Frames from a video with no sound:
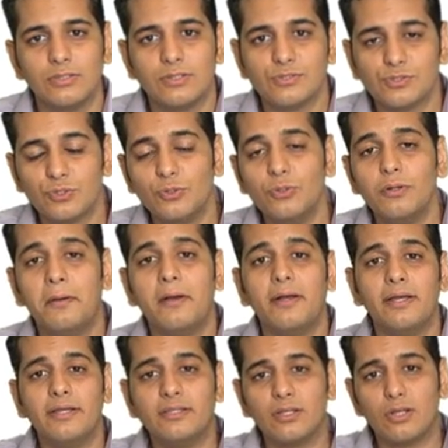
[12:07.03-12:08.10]
So,
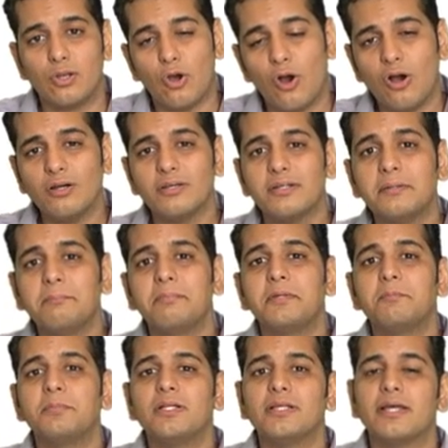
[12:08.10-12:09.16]
in the long run,
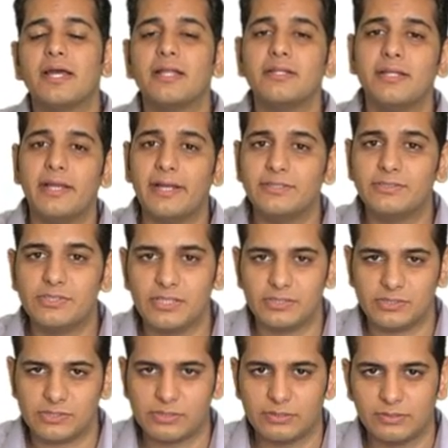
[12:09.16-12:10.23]
people can
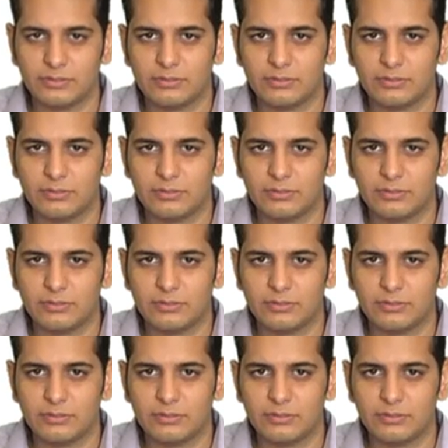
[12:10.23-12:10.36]
adjust,